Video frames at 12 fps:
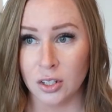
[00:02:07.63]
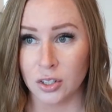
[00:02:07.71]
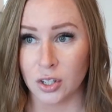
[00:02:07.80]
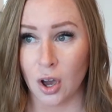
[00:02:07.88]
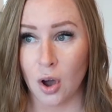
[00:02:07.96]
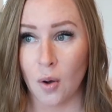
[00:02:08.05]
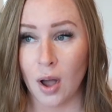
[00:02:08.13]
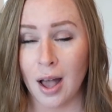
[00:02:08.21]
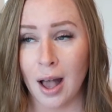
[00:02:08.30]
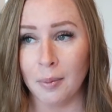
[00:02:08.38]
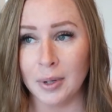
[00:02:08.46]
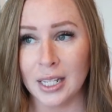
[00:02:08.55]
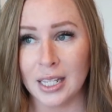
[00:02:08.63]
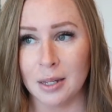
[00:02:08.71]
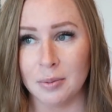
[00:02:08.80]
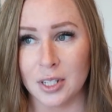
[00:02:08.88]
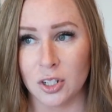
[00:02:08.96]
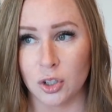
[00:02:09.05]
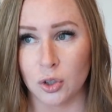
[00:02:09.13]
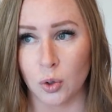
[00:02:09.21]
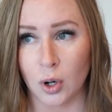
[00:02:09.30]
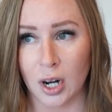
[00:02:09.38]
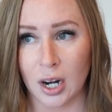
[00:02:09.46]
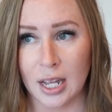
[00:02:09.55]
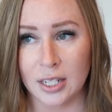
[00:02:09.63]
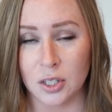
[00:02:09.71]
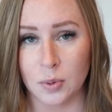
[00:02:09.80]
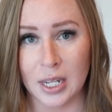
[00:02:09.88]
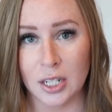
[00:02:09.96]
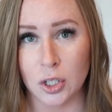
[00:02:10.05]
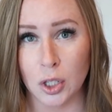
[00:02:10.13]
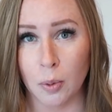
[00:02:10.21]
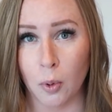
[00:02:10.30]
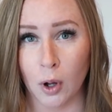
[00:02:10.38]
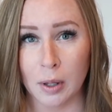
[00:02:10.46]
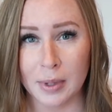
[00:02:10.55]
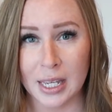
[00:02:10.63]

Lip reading: So I'm gonna keep this short and sweet and to the point,